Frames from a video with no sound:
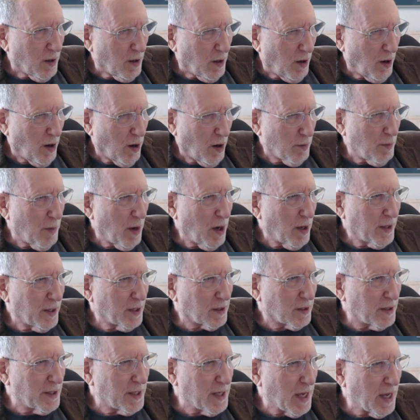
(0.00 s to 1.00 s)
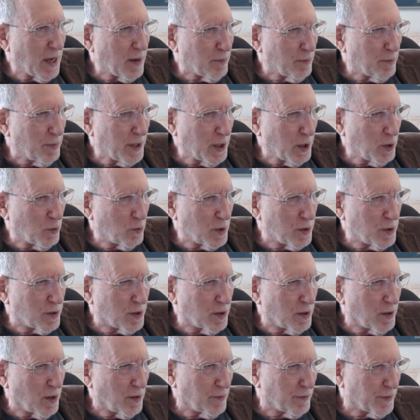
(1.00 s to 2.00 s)
harmonically ambiguous
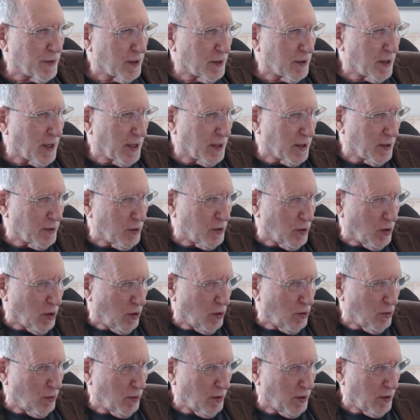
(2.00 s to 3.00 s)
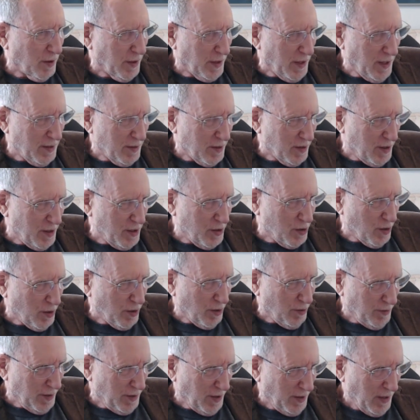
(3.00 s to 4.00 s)
enough that they can go against each
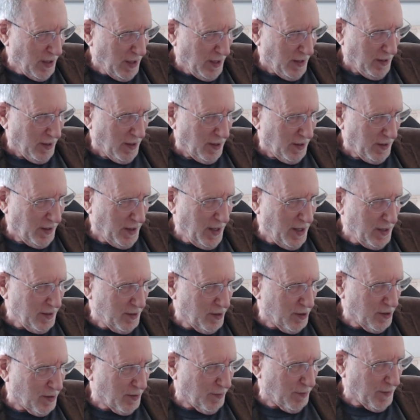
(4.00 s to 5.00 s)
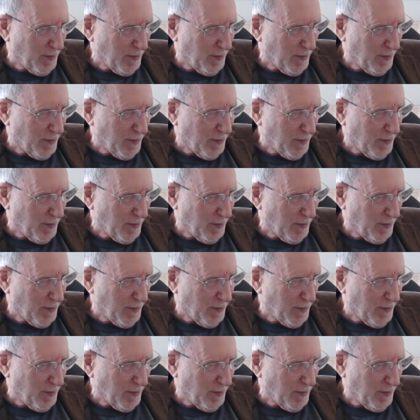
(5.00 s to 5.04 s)
other and against